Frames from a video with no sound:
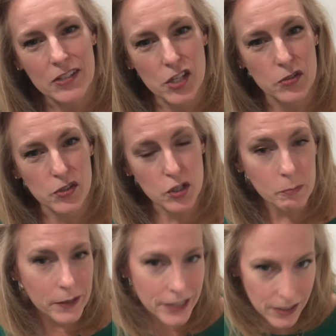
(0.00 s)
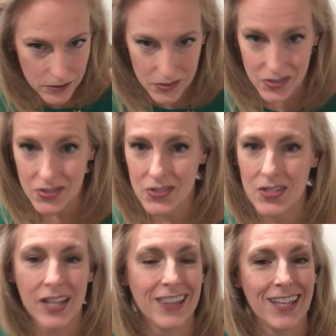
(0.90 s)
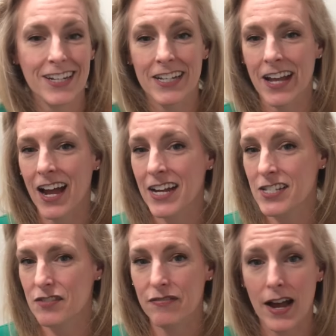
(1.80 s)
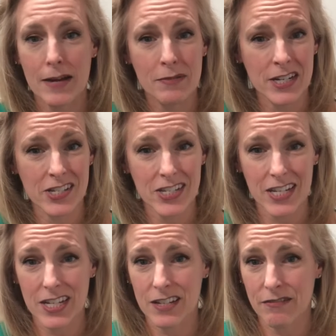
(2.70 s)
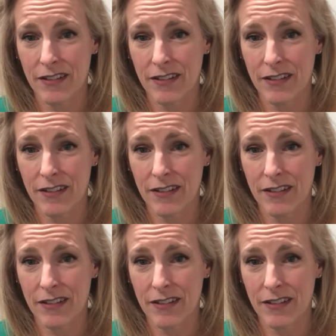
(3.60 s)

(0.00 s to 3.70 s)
So scoop on that Z, and then a nice vibrant E